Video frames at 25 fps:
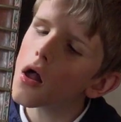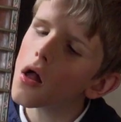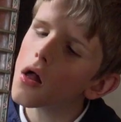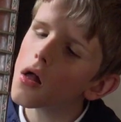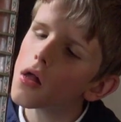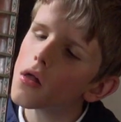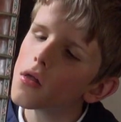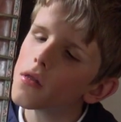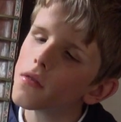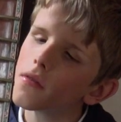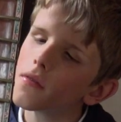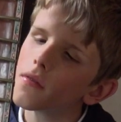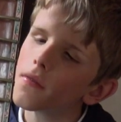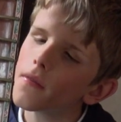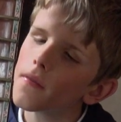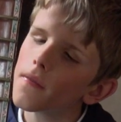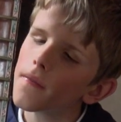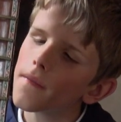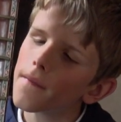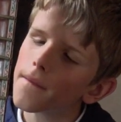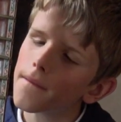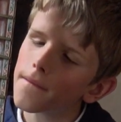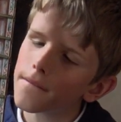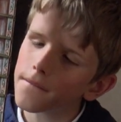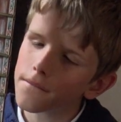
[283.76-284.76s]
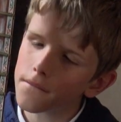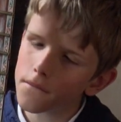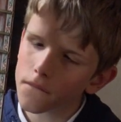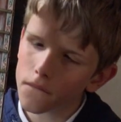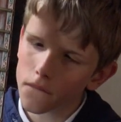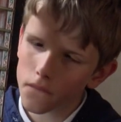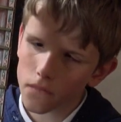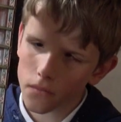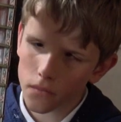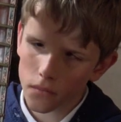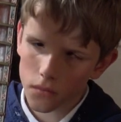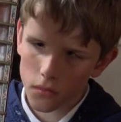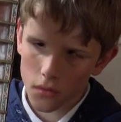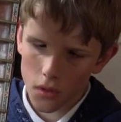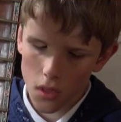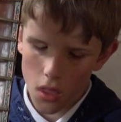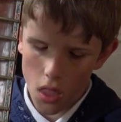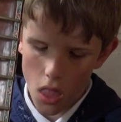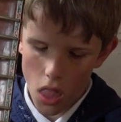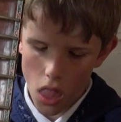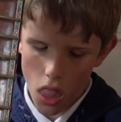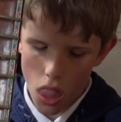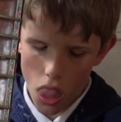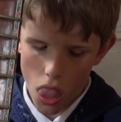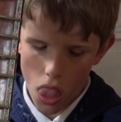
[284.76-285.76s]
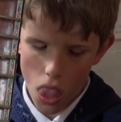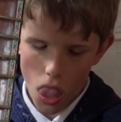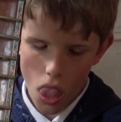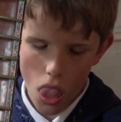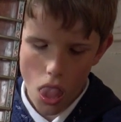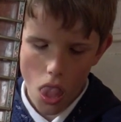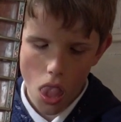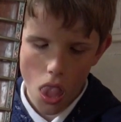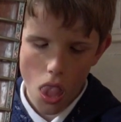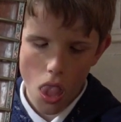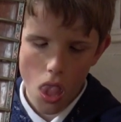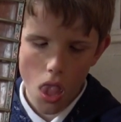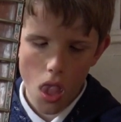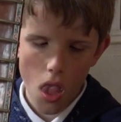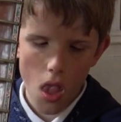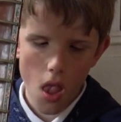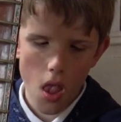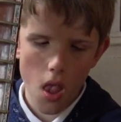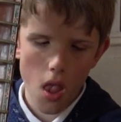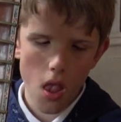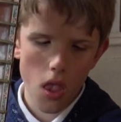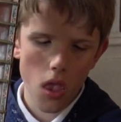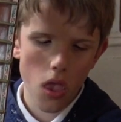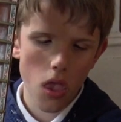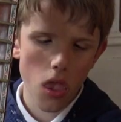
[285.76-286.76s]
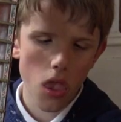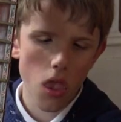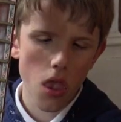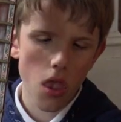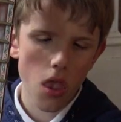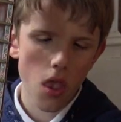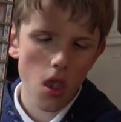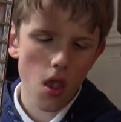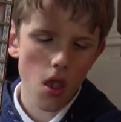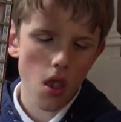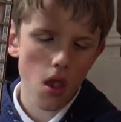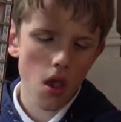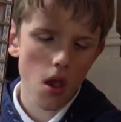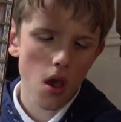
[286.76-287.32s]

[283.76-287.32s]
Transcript: is a really well-esteemed, quite famous Indian musician,